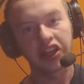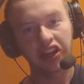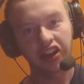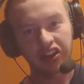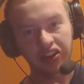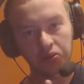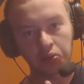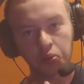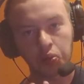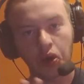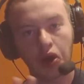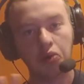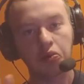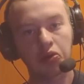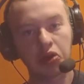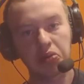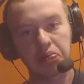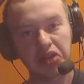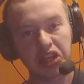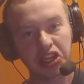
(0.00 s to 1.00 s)
on what
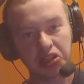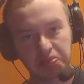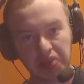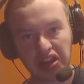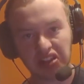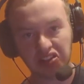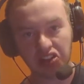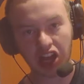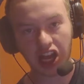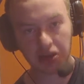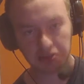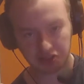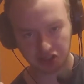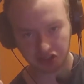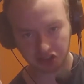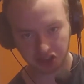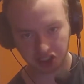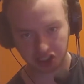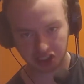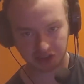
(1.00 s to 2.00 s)
would be your best
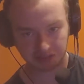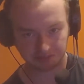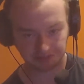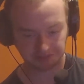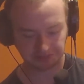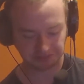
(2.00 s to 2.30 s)
options here.